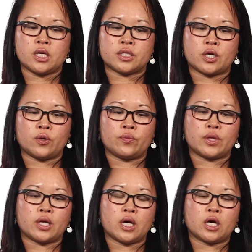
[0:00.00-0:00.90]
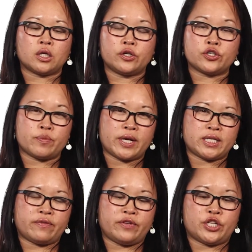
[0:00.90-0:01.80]
So a closure, by
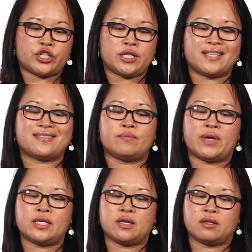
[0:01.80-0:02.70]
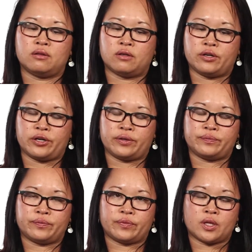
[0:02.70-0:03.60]
definition, is cementing the learning.
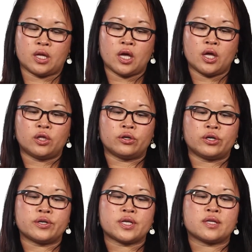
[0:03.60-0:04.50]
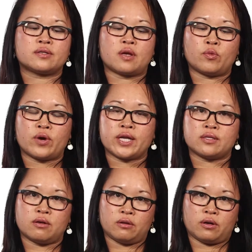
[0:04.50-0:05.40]
Learners summarize
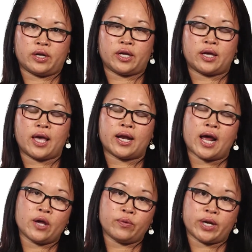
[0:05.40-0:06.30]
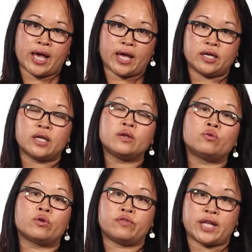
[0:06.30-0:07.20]
their learning, and I would add,
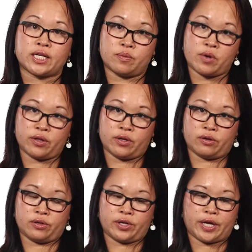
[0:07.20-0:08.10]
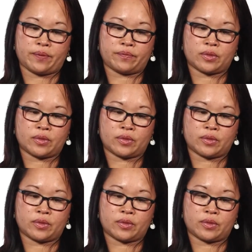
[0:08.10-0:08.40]
reflect upon their learning.